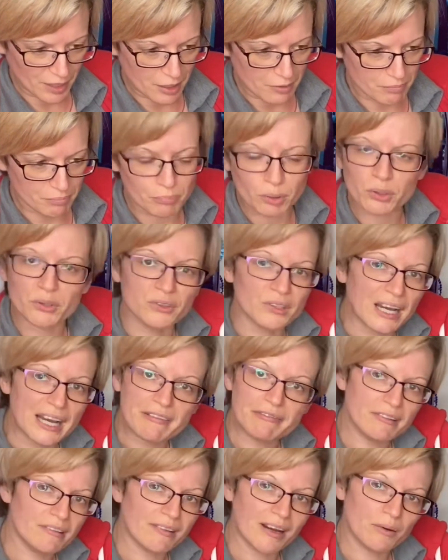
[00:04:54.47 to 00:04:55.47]
But not
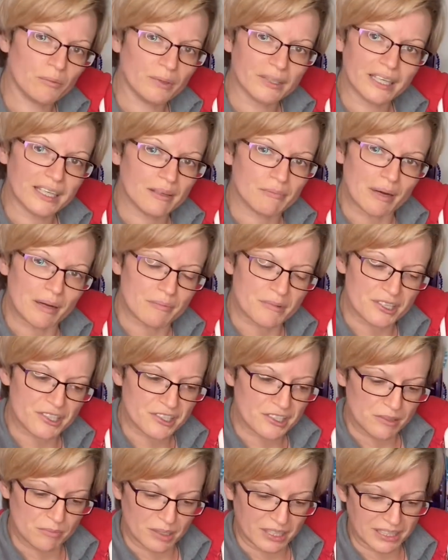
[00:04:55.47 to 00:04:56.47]
every rat will get a mammary
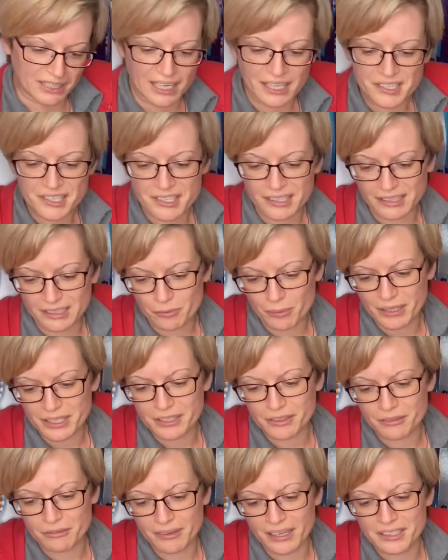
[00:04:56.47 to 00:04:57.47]
tumour, and actually when
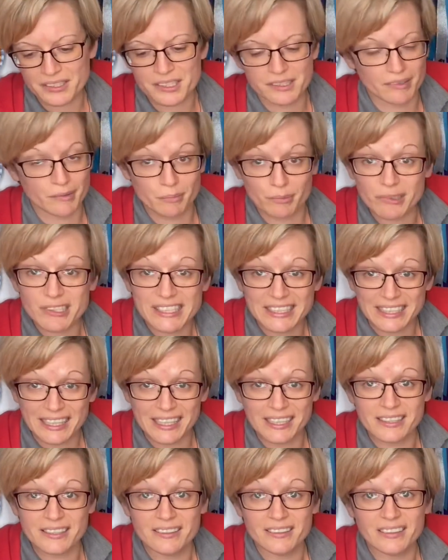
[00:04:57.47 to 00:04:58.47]
your rats are at breeding
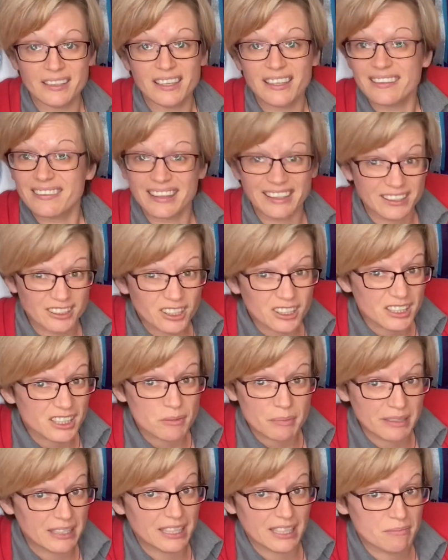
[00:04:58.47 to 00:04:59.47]
age, they're not going to
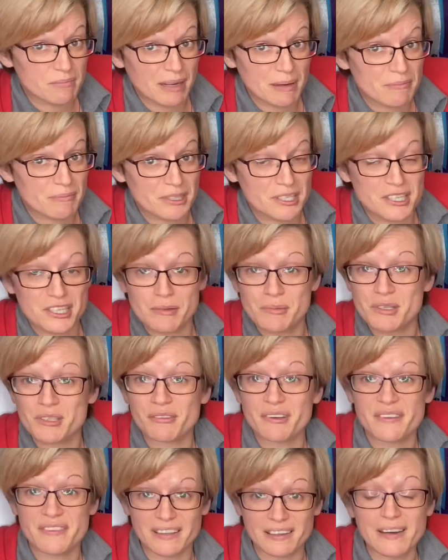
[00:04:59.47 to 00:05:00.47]
be getting mammary tumours, or
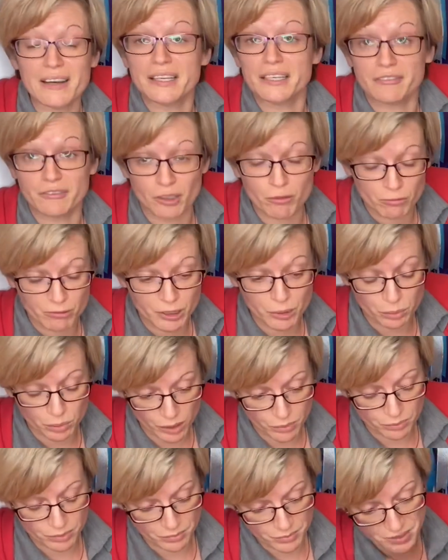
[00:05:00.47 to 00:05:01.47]
if they are, you've got real
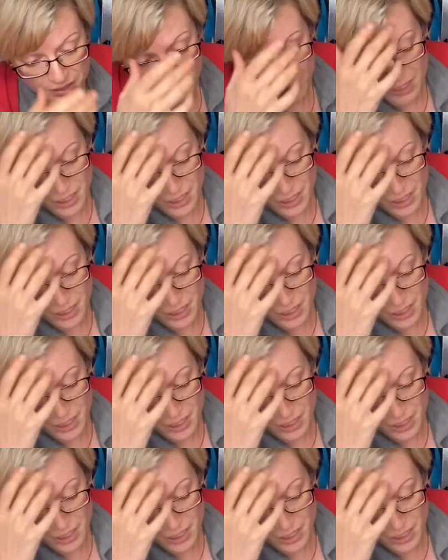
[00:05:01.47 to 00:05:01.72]
problems.